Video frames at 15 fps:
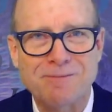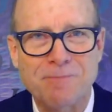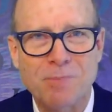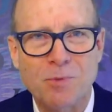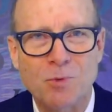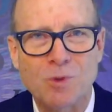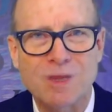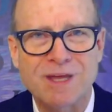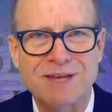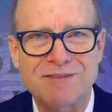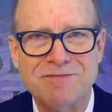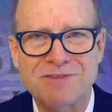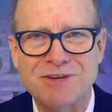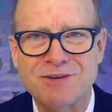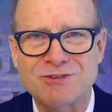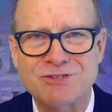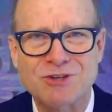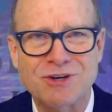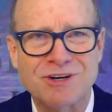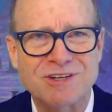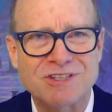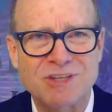We'll get figures
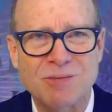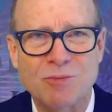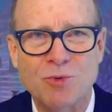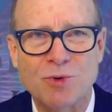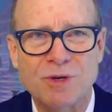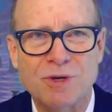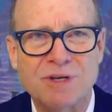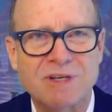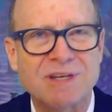on it at some point.